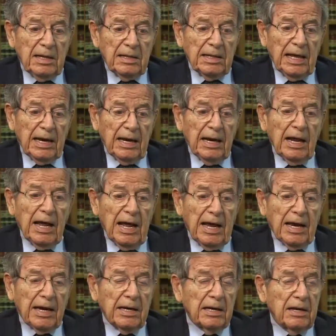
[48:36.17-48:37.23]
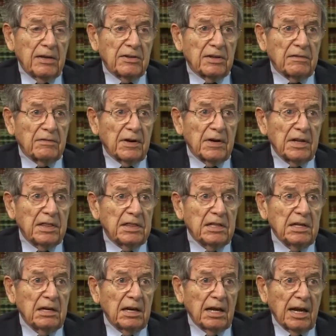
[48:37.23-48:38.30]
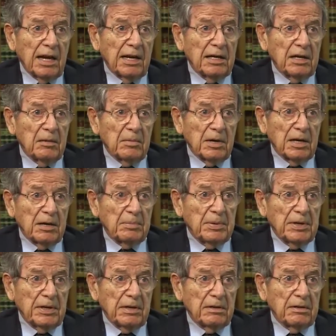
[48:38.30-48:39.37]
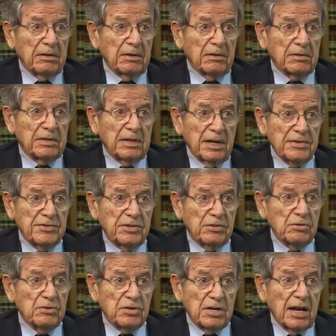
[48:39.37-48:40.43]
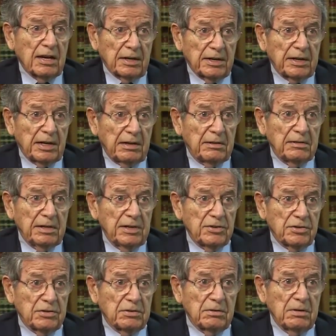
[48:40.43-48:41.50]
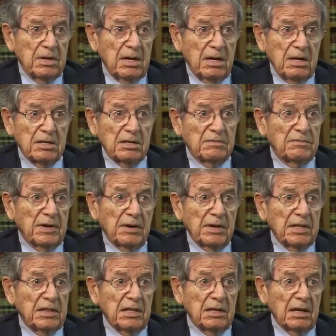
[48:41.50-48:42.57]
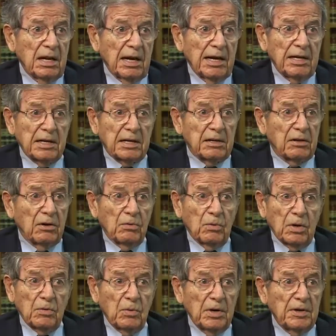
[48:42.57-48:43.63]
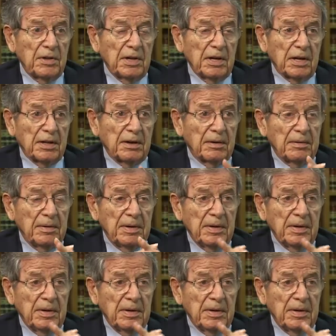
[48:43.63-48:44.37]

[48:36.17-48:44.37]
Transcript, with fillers: that line is a very thin line, in my opinion, you know, the constitutionality issue. It's a very thin line. It could go one way or the other.